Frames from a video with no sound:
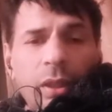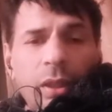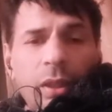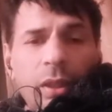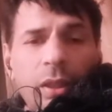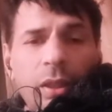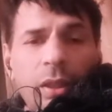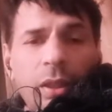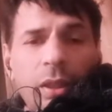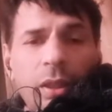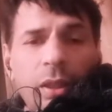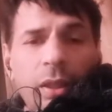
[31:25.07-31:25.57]

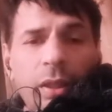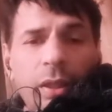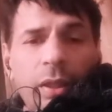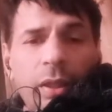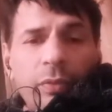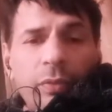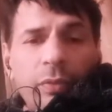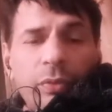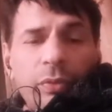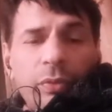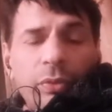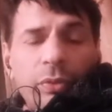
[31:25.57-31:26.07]
and
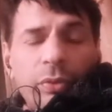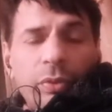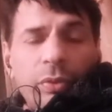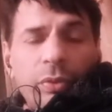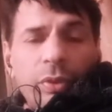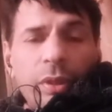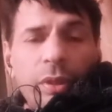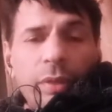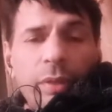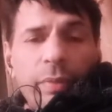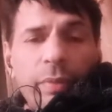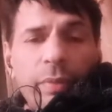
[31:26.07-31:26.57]
who
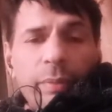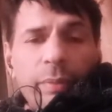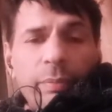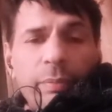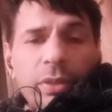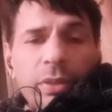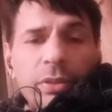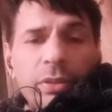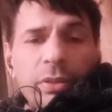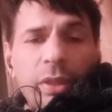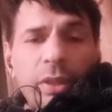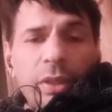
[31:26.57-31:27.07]
remembers
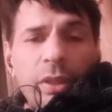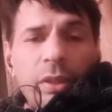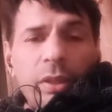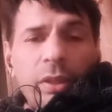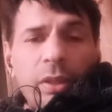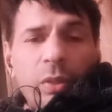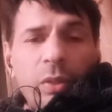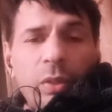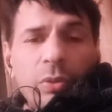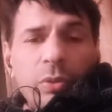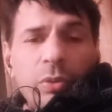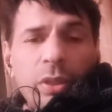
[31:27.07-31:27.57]

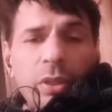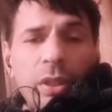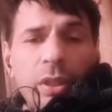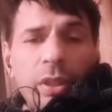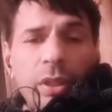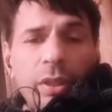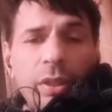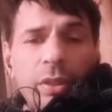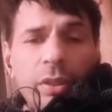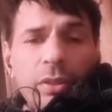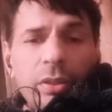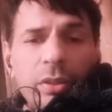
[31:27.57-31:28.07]
10,000
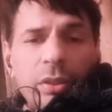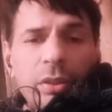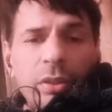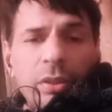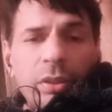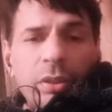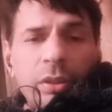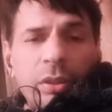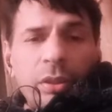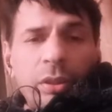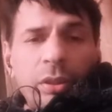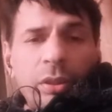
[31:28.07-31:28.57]
years
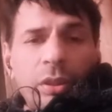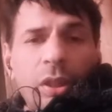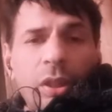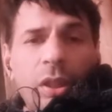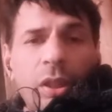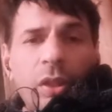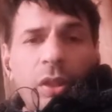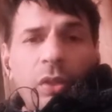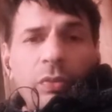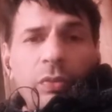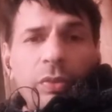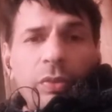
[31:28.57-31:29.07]
of
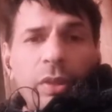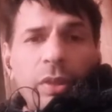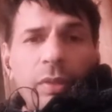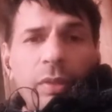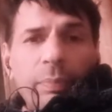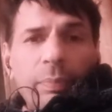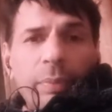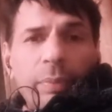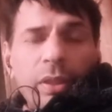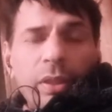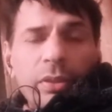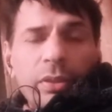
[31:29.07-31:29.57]
her
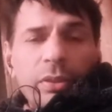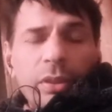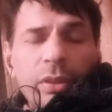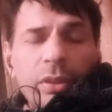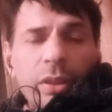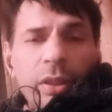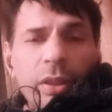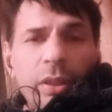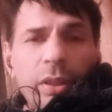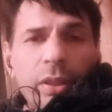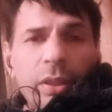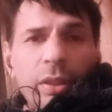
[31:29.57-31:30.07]
past
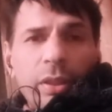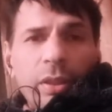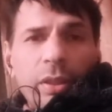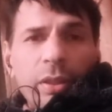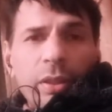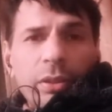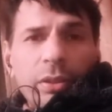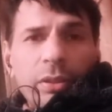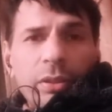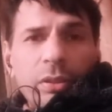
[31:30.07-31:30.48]
reincarnations.